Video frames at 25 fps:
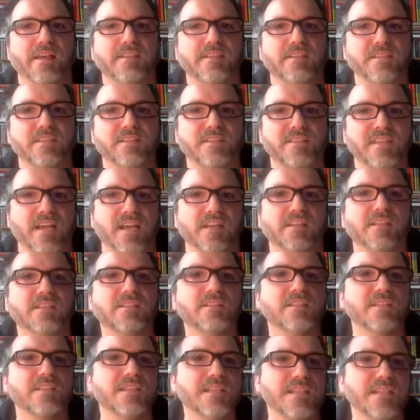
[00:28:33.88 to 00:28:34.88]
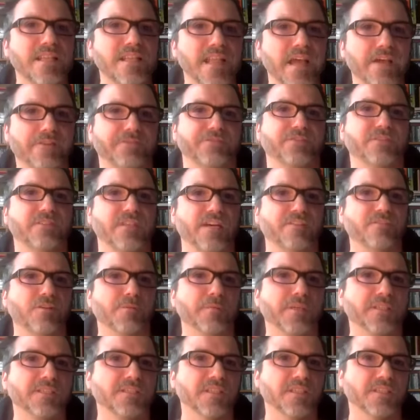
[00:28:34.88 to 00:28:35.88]
a decidedly left
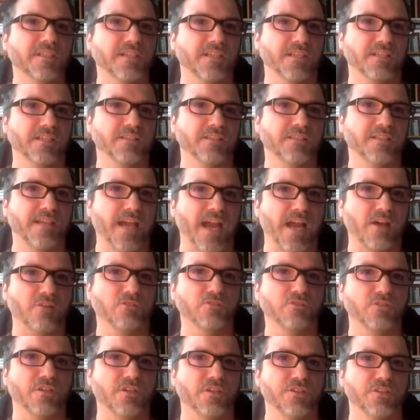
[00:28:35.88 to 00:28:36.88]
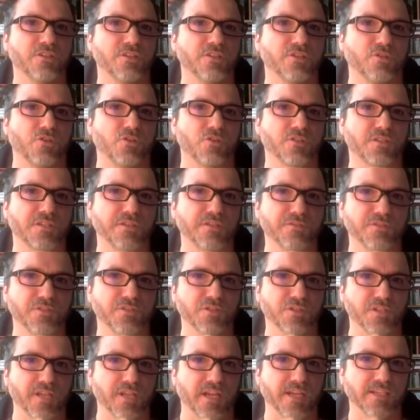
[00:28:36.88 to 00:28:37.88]
government that can count on a strong civil
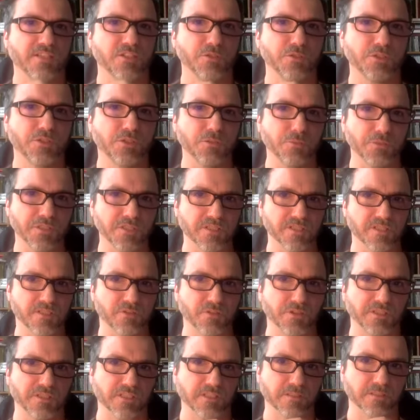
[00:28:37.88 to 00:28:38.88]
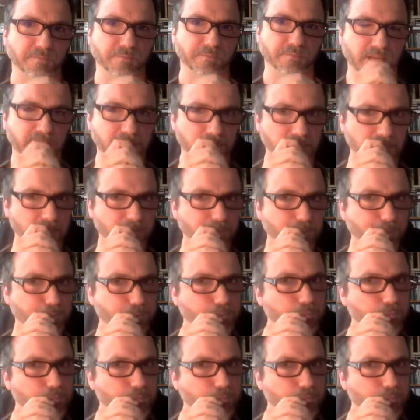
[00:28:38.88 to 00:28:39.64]
society to be its critical partner.